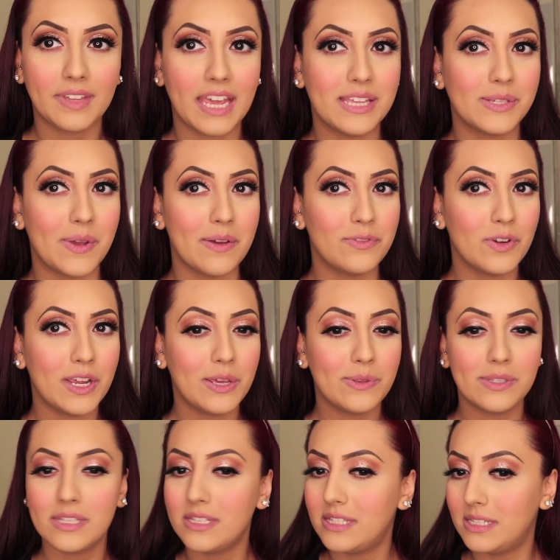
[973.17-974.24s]
Okay, so after I
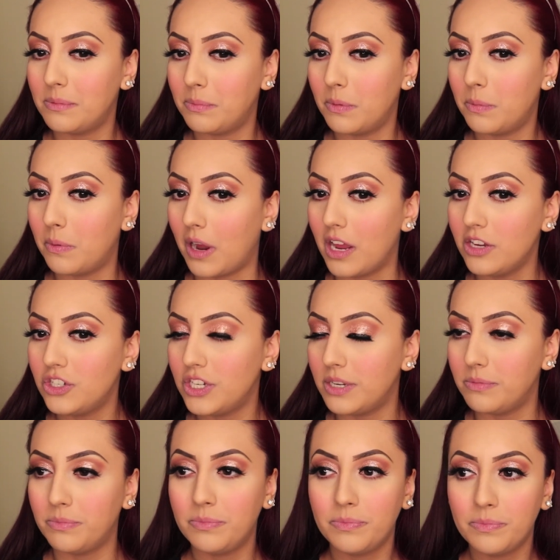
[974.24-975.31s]
use this stipple brush,
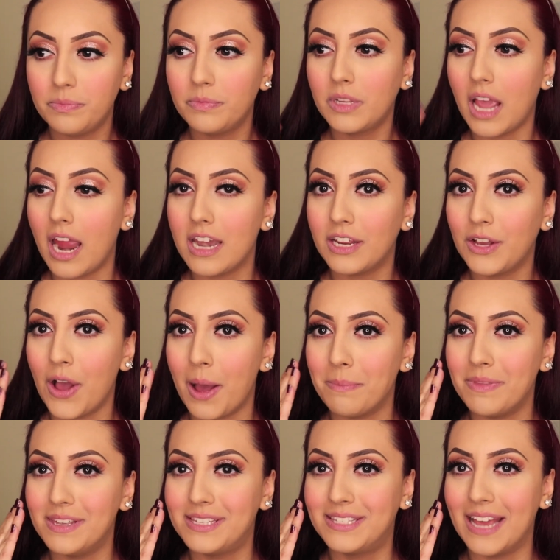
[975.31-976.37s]
it kind of
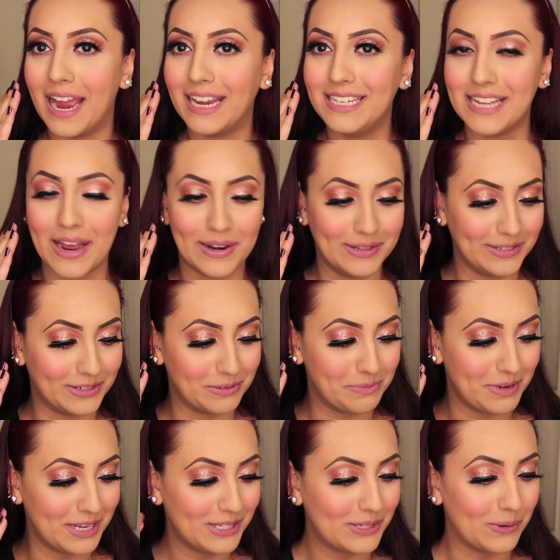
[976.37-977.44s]
calmed this side down a little
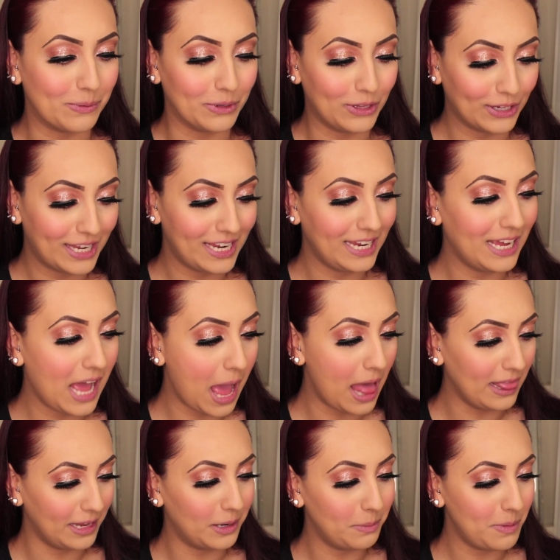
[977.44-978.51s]
bit, so we're looking
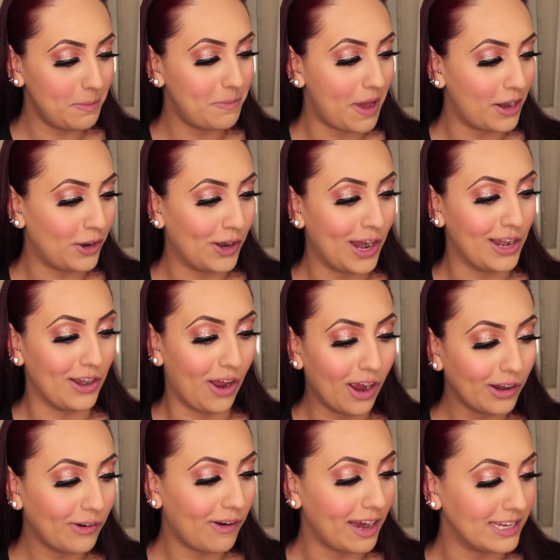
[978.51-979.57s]
a little bit better and
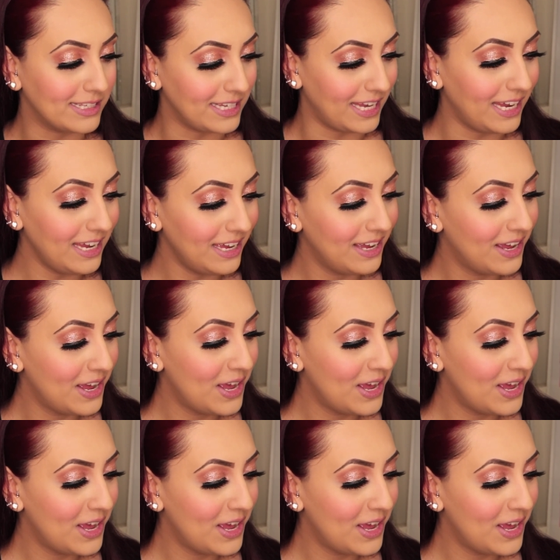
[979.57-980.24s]
not crazy.